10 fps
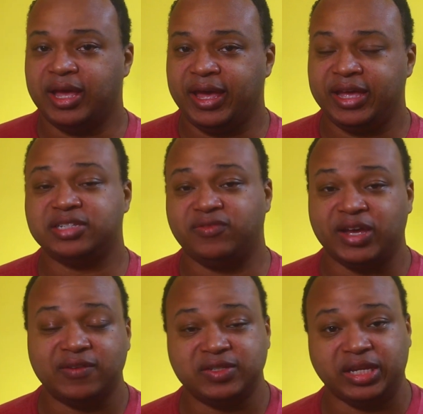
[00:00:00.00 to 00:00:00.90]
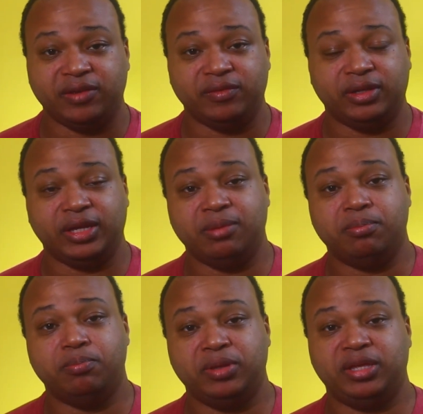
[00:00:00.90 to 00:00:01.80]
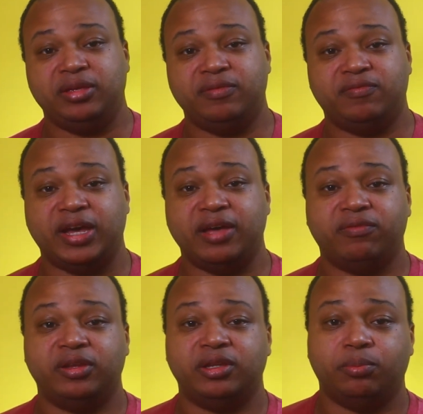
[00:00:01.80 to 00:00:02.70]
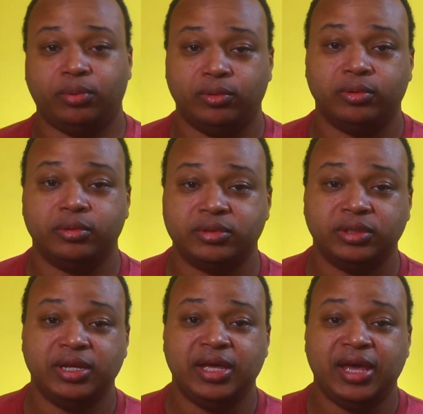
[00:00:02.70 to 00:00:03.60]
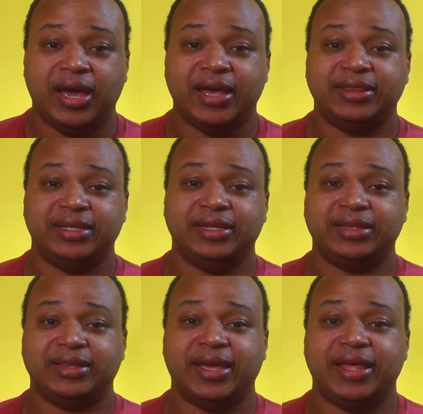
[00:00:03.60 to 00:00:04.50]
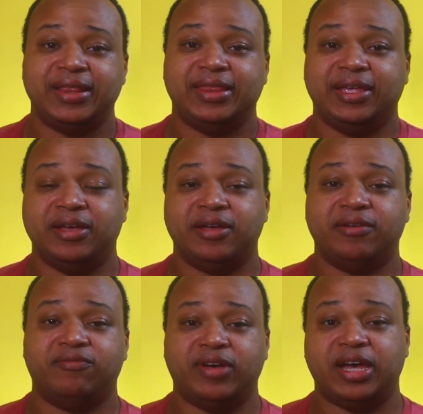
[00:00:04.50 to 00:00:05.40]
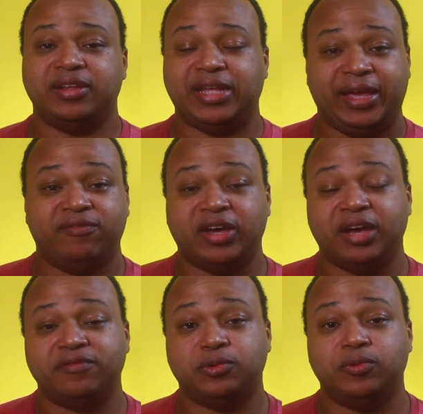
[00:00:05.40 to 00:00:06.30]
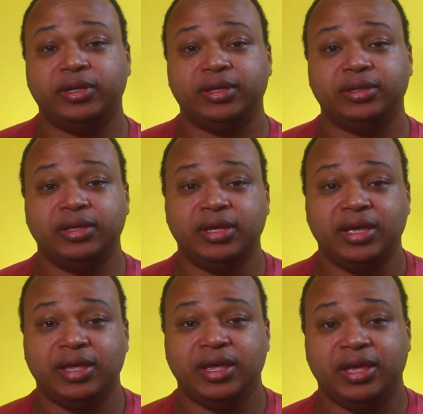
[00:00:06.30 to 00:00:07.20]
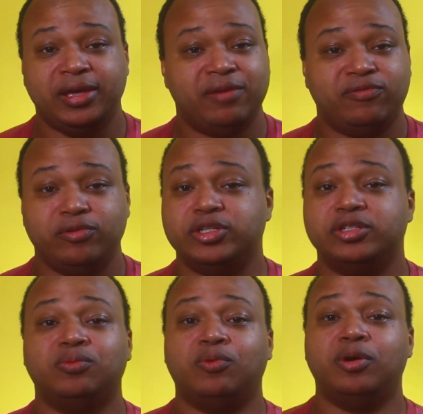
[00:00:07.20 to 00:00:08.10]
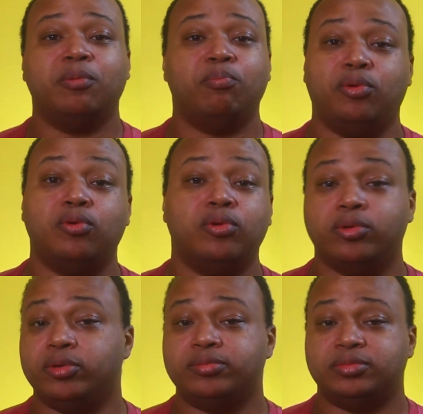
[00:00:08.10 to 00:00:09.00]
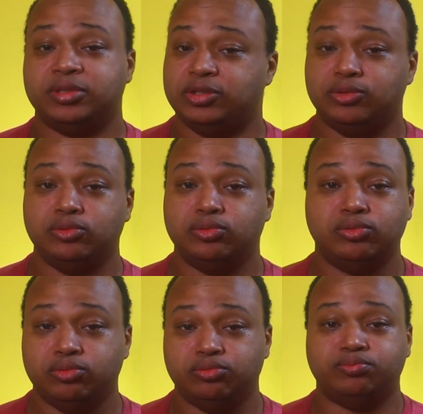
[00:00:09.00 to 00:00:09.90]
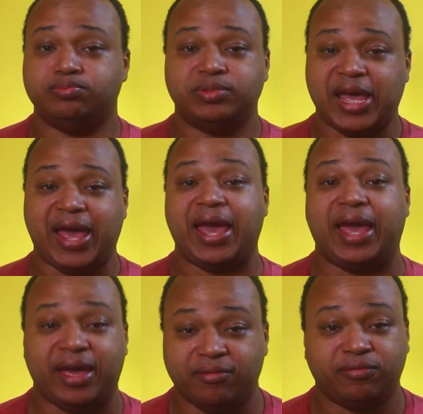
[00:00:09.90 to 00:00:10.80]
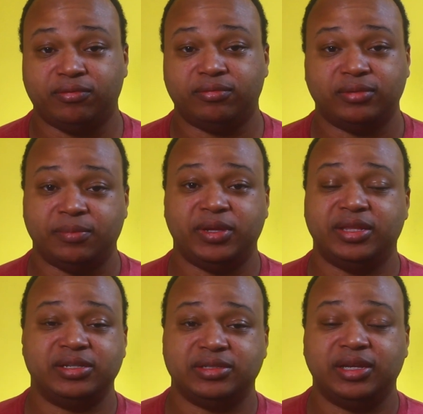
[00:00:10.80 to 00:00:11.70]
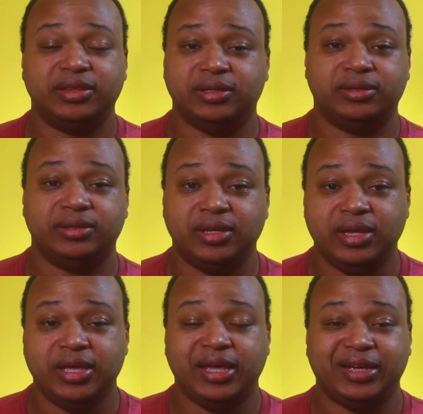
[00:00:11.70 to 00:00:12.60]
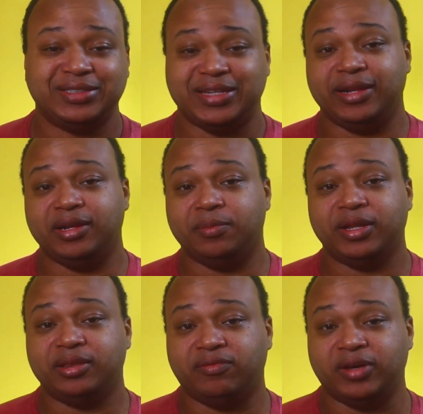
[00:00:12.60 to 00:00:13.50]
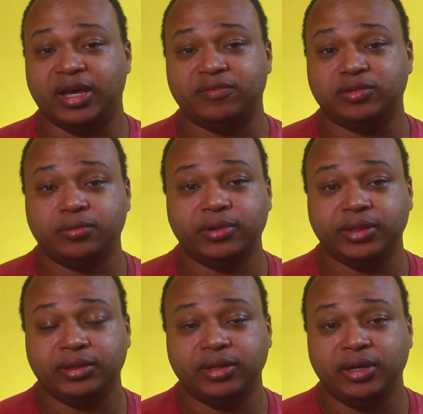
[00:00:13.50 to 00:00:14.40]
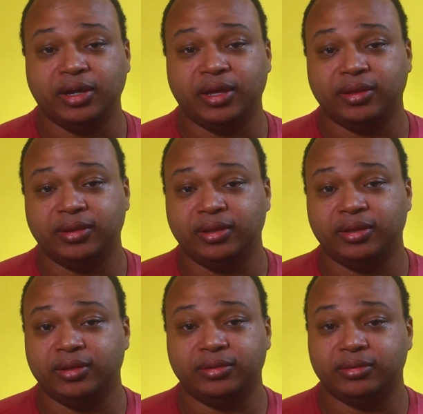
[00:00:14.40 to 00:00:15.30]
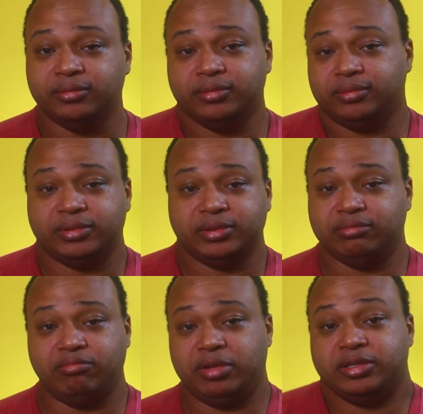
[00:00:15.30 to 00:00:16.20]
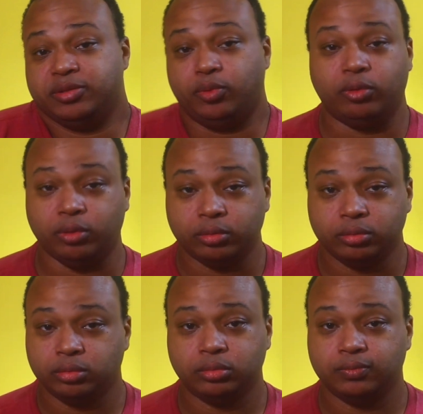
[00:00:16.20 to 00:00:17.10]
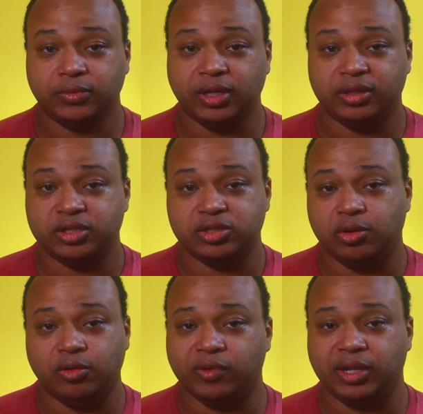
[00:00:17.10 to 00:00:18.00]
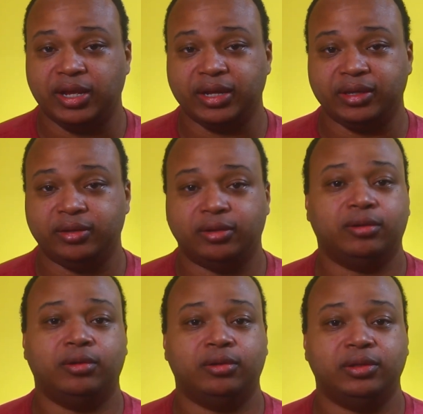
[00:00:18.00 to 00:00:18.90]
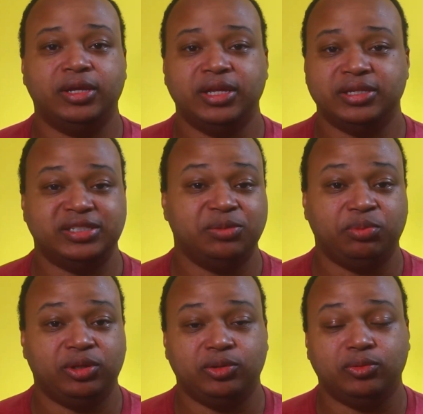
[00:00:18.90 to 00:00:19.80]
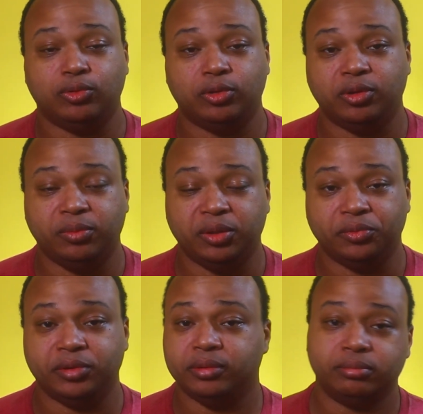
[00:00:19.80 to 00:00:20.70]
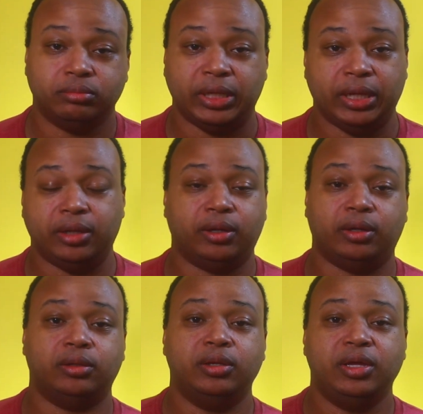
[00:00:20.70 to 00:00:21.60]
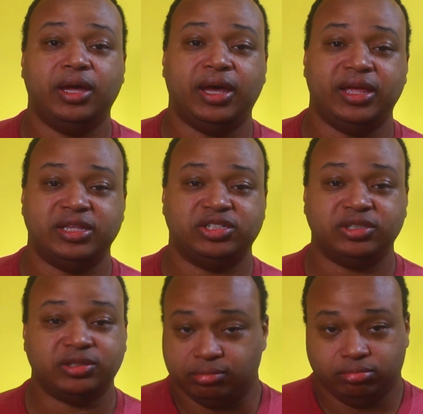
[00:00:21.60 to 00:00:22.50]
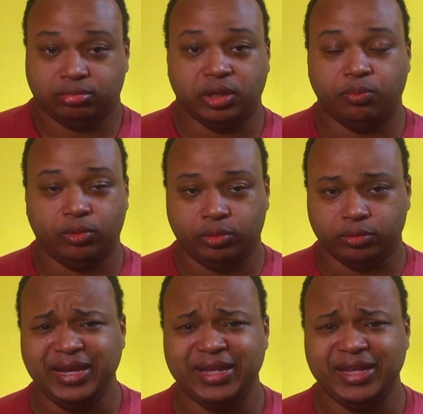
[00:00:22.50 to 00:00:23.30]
X five seventy and B five fifty boards. I think that the, five, the A five twenty, if you just want a board to have, I mean, there's nothing exciting about the five twenty other than it's a board. Uh, there's no overclocking on the C P U or the memory at all. Uh, it's just a board.